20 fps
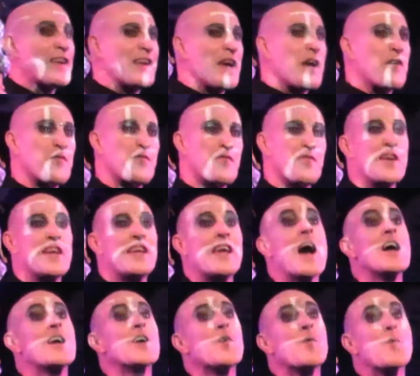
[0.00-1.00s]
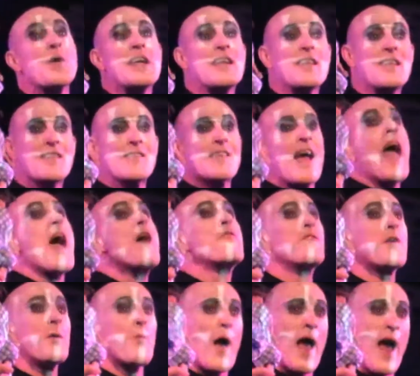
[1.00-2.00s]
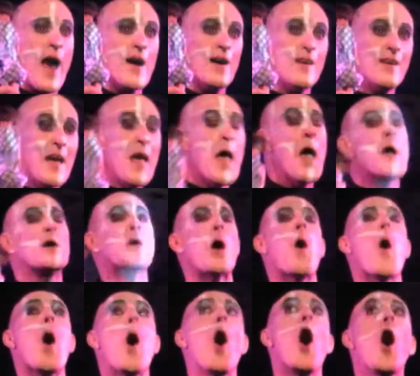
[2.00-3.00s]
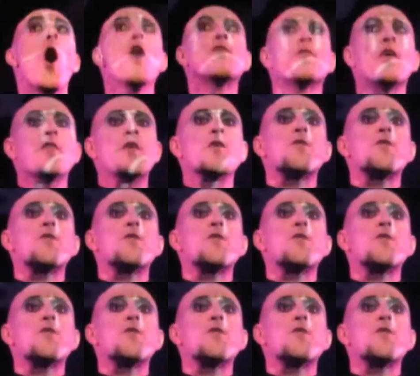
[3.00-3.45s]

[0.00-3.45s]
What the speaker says: gift for young queens everywhere. Go over the